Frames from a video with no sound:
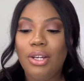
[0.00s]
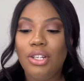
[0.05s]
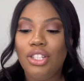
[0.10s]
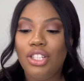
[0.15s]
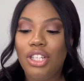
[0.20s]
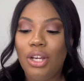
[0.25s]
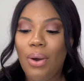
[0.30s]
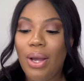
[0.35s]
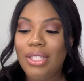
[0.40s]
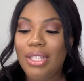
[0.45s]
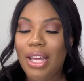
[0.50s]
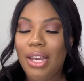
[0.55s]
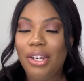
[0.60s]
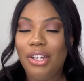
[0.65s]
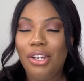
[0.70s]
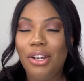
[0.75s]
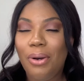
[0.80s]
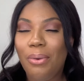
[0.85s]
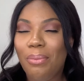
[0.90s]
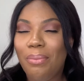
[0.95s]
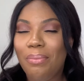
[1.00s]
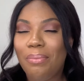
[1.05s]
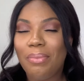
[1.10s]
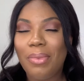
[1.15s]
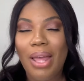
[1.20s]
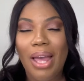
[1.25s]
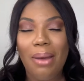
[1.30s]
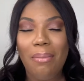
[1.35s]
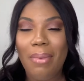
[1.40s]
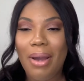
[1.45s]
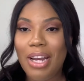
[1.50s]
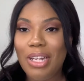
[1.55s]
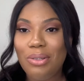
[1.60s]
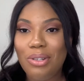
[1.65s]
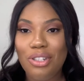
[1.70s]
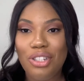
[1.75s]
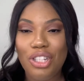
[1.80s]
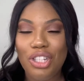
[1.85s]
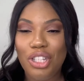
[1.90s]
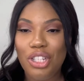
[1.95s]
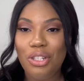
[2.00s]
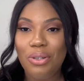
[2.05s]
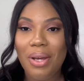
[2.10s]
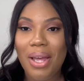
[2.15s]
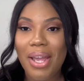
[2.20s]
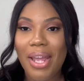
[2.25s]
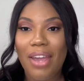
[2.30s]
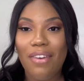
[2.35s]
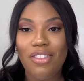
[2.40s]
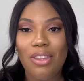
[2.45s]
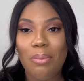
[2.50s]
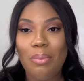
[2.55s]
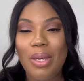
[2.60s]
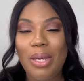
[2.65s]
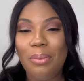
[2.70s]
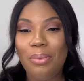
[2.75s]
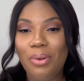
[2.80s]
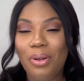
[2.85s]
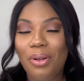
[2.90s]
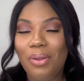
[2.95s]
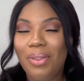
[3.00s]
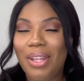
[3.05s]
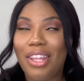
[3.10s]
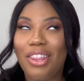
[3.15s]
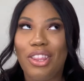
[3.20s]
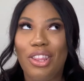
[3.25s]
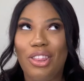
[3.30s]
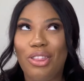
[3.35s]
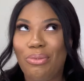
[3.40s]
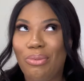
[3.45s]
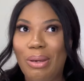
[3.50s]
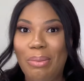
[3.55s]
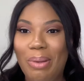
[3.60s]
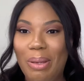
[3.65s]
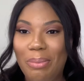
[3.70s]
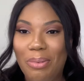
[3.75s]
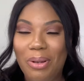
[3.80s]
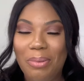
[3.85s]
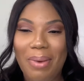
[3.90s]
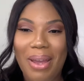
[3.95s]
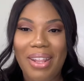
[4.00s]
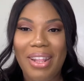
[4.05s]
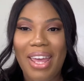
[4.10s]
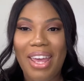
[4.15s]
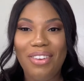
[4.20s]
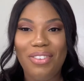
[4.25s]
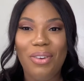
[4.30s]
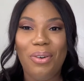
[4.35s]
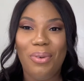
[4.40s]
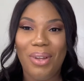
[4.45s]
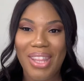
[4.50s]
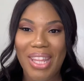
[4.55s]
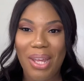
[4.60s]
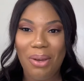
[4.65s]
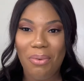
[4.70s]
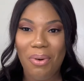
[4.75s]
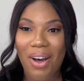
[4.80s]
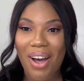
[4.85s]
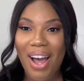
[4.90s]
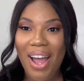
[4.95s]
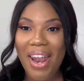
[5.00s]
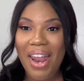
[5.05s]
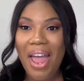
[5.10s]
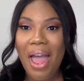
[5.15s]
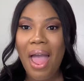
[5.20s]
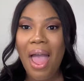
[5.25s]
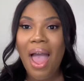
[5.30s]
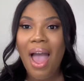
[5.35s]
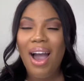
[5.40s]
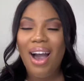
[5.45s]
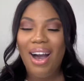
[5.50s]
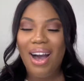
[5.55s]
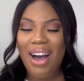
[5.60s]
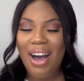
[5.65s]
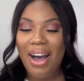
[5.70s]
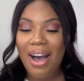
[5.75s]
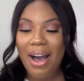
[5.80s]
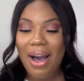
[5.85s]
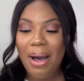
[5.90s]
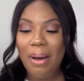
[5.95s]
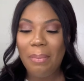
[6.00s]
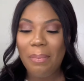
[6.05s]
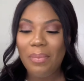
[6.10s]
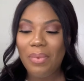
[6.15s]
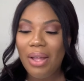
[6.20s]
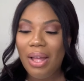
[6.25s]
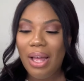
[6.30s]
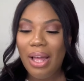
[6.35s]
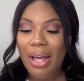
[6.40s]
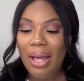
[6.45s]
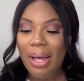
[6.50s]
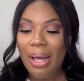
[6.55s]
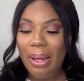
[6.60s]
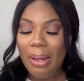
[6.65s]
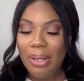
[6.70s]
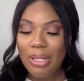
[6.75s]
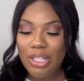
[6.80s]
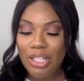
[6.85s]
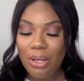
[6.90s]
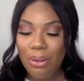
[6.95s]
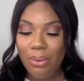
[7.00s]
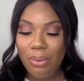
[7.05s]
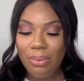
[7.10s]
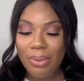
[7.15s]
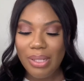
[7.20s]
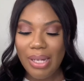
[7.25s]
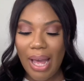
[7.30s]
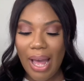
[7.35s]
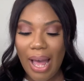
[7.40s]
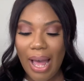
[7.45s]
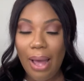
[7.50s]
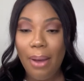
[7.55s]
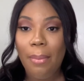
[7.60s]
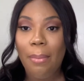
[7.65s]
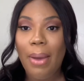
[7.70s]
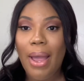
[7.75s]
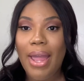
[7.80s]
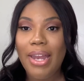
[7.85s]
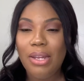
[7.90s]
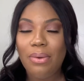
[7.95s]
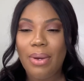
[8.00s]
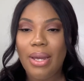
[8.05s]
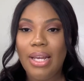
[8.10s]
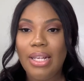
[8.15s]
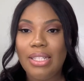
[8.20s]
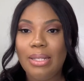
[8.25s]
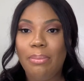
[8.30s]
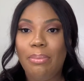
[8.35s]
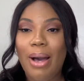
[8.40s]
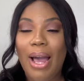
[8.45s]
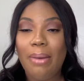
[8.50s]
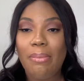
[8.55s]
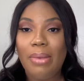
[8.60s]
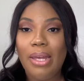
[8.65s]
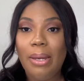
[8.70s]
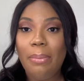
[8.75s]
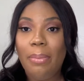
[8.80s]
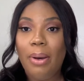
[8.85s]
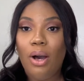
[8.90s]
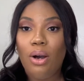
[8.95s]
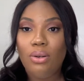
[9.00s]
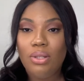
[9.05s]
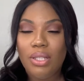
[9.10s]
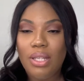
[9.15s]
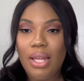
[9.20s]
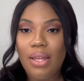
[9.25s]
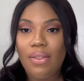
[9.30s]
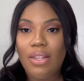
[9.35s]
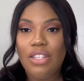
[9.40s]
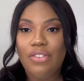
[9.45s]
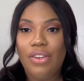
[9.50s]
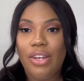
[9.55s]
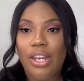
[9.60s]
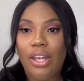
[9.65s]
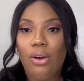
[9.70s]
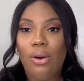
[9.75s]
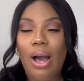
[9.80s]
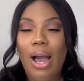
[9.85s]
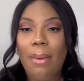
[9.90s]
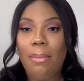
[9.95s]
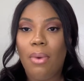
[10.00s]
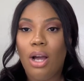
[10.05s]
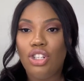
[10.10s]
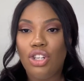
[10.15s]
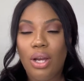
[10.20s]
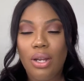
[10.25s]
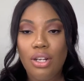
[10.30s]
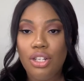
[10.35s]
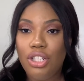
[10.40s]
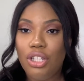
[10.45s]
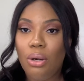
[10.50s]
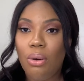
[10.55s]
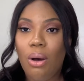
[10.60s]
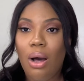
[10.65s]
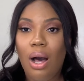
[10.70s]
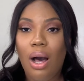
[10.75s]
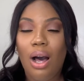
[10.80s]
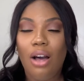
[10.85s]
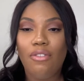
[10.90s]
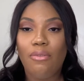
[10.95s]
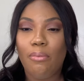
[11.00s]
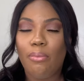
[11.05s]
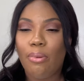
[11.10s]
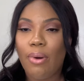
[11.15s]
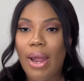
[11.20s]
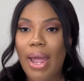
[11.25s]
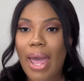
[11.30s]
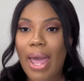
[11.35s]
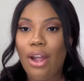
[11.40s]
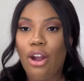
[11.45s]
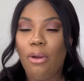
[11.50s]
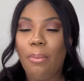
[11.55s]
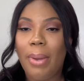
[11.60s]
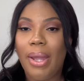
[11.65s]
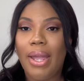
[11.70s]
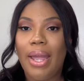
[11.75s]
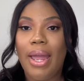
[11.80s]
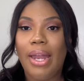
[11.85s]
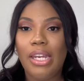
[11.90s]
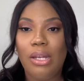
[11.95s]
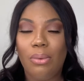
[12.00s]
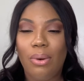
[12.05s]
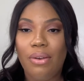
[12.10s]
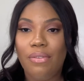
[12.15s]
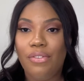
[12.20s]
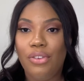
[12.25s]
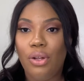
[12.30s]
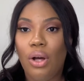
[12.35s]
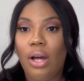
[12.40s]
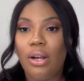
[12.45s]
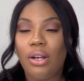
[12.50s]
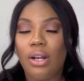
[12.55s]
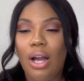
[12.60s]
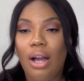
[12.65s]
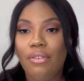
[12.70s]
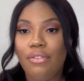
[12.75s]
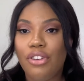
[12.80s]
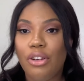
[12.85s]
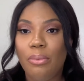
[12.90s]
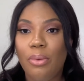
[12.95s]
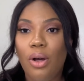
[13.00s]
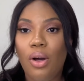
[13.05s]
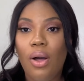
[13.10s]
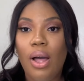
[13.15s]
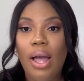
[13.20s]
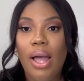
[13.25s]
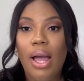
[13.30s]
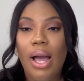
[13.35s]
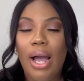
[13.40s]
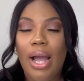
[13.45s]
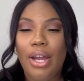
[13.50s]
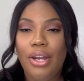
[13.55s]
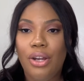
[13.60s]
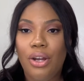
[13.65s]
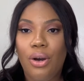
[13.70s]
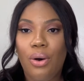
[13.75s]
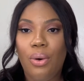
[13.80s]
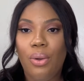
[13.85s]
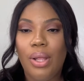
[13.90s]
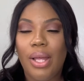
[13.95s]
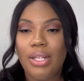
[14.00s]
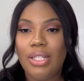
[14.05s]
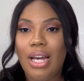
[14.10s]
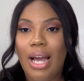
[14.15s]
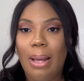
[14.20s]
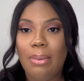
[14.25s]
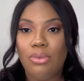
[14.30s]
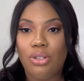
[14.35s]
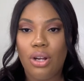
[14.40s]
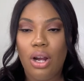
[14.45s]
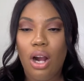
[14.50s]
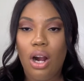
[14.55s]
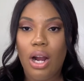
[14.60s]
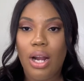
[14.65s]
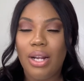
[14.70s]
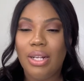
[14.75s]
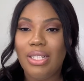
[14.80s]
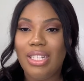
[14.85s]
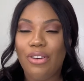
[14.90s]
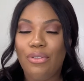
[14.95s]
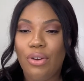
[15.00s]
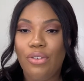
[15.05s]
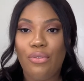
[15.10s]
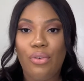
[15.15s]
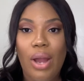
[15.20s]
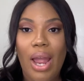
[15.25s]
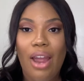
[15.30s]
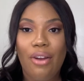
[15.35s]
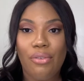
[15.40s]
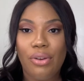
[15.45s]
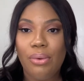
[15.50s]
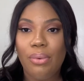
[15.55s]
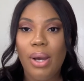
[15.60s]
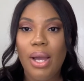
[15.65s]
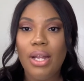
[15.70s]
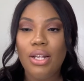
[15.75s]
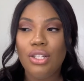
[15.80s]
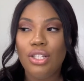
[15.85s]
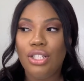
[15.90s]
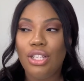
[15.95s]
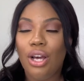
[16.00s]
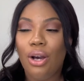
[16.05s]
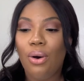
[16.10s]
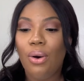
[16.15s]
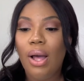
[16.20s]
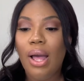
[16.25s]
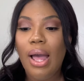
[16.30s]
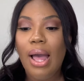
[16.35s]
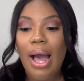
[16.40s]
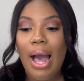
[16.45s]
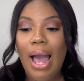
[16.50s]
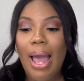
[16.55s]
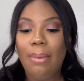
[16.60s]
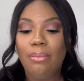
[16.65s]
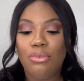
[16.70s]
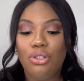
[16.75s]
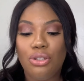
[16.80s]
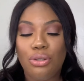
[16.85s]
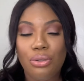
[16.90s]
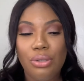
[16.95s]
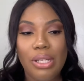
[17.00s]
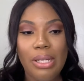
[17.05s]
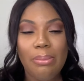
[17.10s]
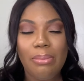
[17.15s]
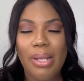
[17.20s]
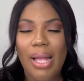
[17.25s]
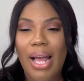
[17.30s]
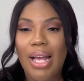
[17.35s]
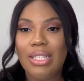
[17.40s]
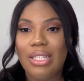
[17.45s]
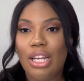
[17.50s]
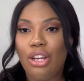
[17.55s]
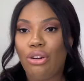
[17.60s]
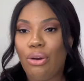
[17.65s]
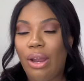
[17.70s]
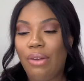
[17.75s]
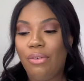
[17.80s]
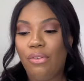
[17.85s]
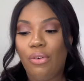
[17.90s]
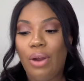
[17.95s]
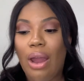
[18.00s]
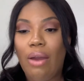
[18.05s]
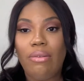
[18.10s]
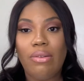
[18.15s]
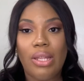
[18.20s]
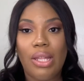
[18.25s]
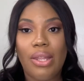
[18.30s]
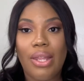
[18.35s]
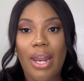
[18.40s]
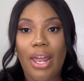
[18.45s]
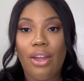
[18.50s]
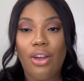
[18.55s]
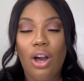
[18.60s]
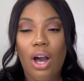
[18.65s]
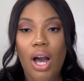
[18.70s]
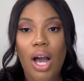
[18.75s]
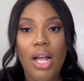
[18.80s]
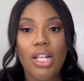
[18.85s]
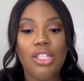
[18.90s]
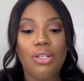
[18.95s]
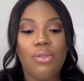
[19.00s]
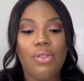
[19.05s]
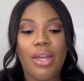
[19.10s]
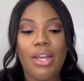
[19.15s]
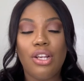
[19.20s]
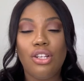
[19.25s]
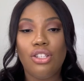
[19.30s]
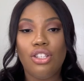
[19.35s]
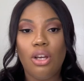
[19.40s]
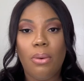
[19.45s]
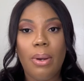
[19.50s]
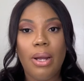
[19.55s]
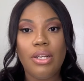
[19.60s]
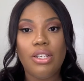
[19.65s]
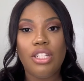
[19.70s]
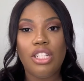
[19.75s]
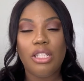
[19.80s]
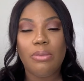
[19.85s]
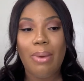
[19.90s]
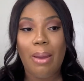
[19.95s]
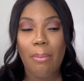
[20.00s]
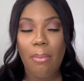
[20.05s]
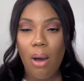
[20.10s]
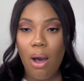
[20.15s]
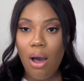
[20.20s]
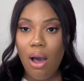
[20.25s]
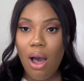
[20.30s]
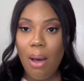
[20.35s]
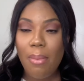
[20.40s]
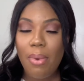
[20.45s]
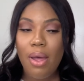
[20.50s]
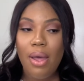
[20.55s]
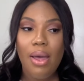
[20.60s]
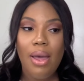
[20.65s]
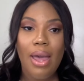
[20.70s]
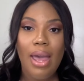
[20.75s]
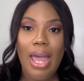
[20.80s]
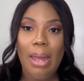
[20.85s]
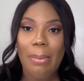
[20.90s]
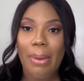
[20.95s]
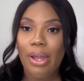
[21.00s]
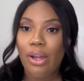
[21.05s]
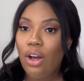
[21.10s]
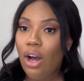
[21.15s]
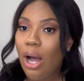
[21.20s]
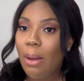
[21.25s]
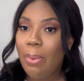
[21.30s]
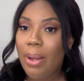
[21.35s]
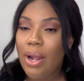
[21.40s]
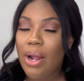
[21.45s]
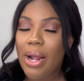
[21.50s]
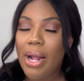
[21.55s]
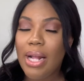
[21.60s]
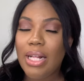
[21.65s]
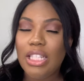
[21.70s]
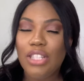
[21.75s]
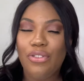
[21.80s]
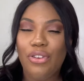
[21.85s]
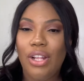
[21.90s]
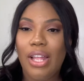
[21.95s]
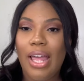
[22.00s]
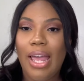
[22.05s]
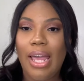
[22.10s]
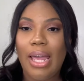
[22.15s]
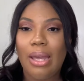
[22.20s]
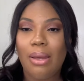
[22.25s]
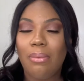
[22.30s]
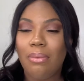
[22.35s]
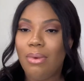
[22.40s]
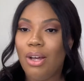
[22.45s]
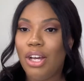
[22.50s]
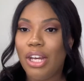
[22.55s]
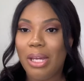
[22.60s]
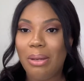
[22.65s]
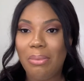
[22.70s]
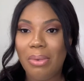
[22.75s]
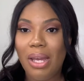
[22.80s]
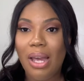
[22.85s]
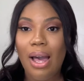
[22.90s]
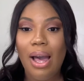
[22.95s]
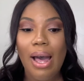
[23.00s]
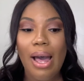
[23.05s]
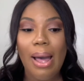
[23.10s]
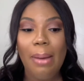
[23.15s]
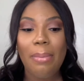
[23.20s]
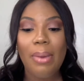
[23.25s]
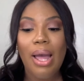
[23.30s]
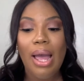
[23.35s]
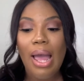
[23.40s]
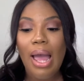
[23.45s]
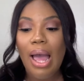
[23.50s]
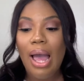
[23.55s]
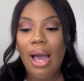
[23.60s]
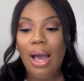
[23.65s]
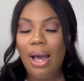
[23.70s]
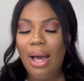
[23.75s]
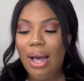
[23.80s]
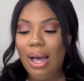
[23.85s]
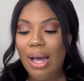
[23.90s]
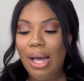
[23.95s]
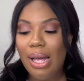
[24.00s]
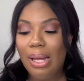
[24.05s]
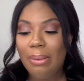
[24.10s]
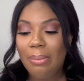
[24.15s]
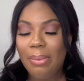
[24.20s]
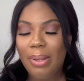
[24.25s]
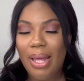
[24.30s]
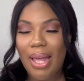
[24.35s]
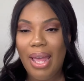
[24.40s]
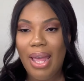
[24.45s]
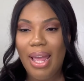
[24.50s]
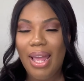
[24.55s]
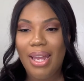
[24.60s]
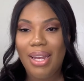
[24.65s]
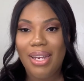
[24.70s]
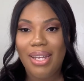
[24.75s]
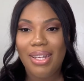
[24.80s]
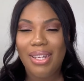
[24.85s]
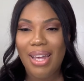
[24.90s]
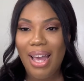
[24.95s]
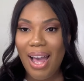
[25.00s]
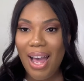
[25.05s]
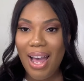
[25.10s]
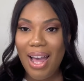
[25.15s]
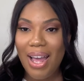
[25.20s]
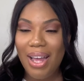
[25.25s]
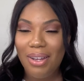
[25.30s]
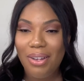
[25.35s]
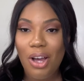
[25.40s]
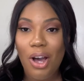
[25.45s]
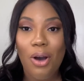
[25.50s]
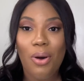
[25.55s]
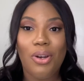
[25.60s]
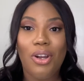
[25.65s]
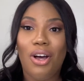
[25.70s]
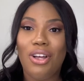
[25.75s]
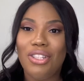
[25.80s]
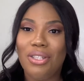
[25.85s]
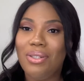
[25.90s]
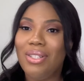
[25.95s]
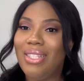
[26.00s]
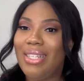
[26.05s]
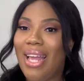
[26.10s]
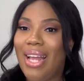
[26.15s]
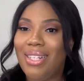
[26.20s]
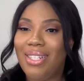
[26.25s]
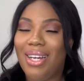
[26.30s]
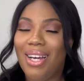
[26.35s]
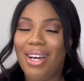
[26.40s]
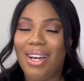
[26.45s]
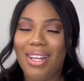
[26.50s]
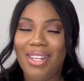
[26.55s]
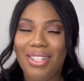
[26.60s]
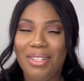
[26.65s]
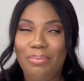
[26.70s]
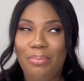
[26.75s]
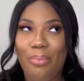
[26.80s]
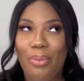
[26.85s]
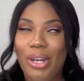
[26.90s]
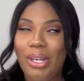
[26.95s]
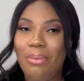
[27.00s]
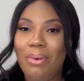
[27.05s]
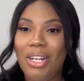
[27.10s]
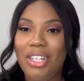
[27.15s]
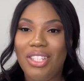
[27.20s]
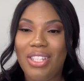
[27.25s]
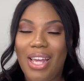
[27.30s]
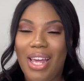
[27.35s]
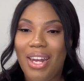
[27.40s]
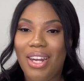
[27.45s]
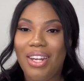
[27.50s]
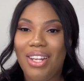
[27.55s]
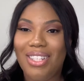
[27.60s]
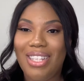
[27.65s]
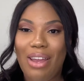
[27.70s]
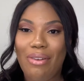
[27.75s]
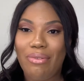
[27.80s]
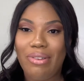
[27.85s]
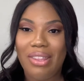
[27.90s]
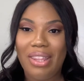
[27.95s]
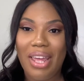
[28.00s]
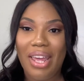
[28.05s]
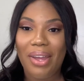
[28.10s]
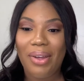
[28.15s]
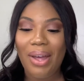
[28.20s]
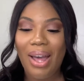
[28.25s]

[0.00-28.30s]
So I said, you know, I might as well just do it, give the people, like the three people in my life, what they want. Um, so yeah, anyways, by me posting this video, I'm not trying to show off, brag, or make anyone feel uncomfortable. I know like times are hard and different for everyone. So I'm truly blessed and grateful for everything that I got. So thank you so much to my mom and my godparents for like hooking me up. Um, and yeah, oh, and also Santa, because pretty much Santa does everything.